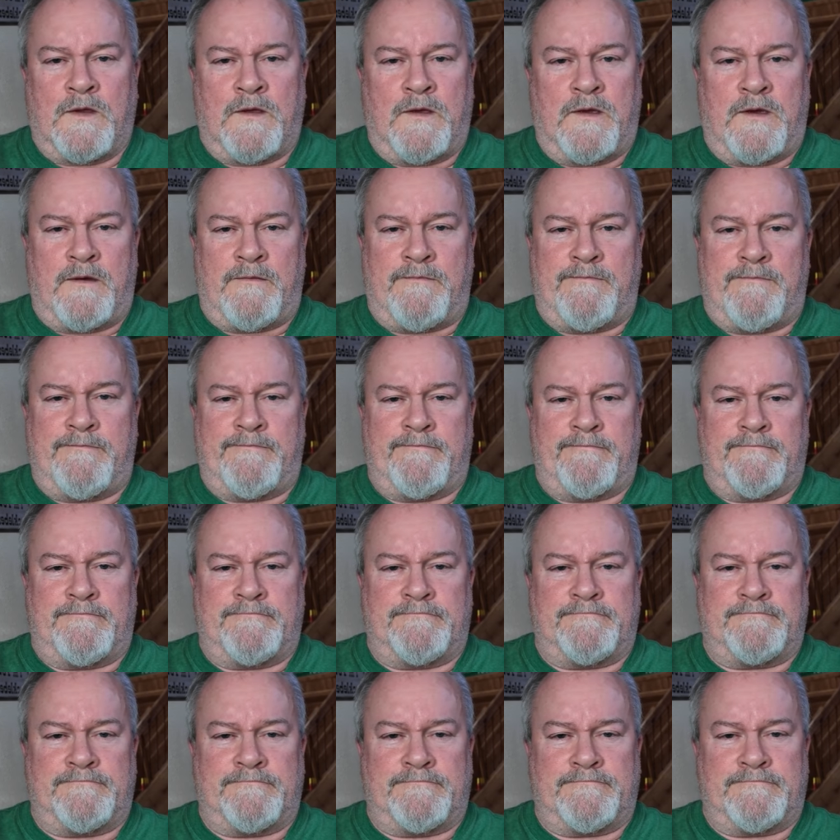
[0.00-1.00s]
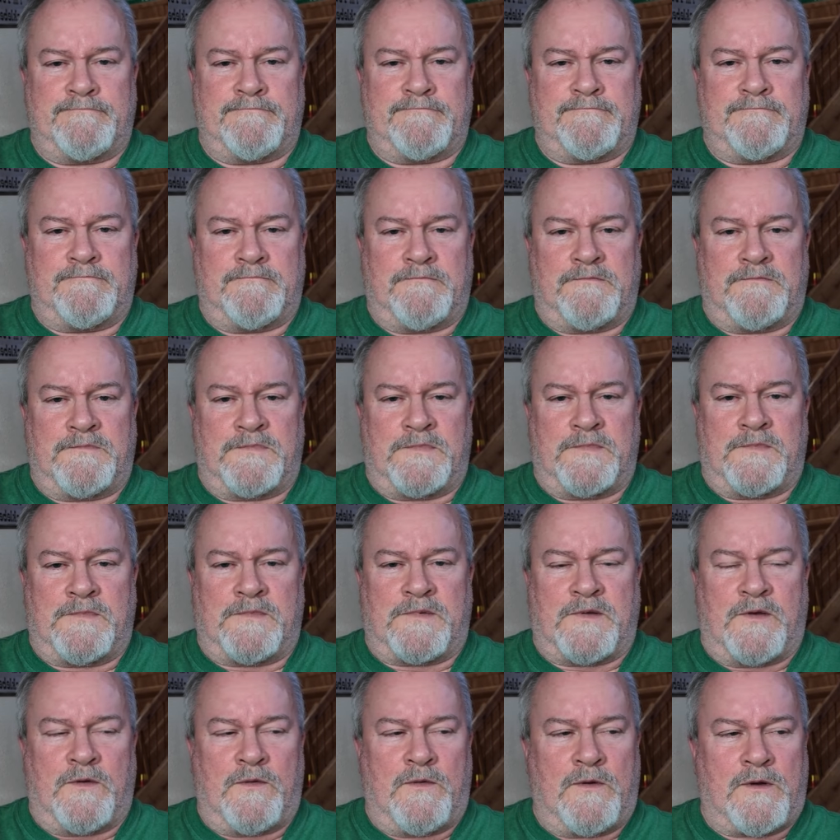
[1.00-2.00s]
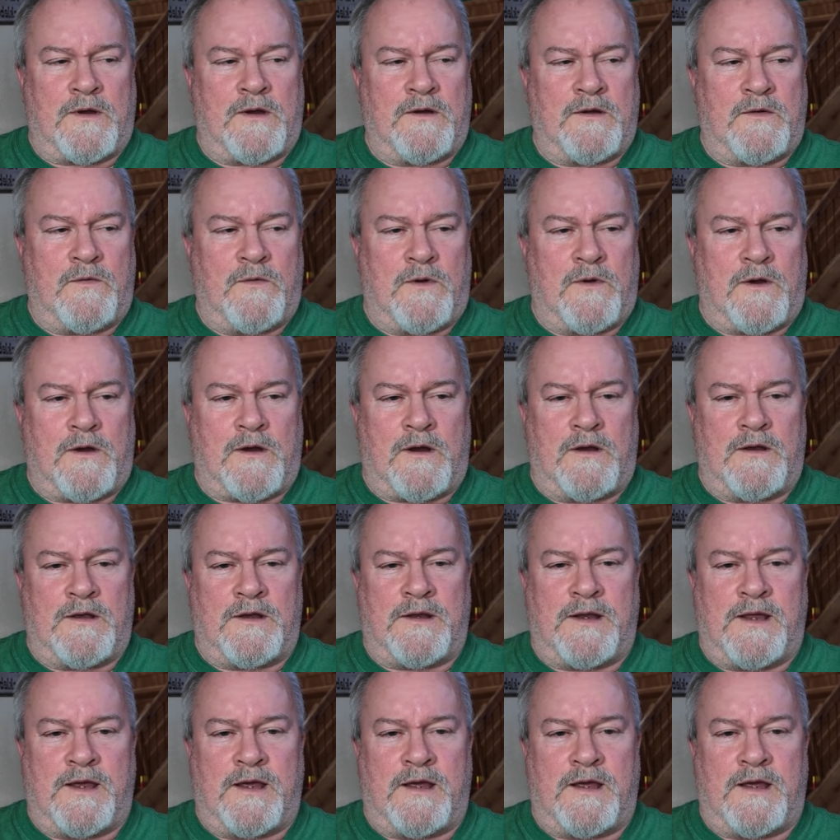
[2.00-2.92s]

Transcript: Yep. So we're going to work on